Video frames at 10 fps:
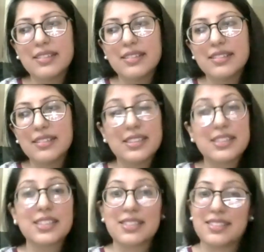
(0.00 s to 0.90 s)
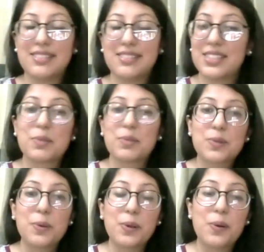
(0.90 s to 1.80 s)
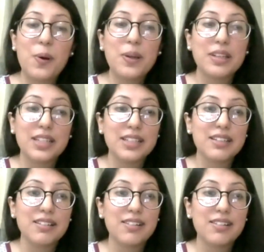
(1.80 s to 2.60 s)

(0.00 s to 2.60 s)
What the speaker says: This is what's going on. And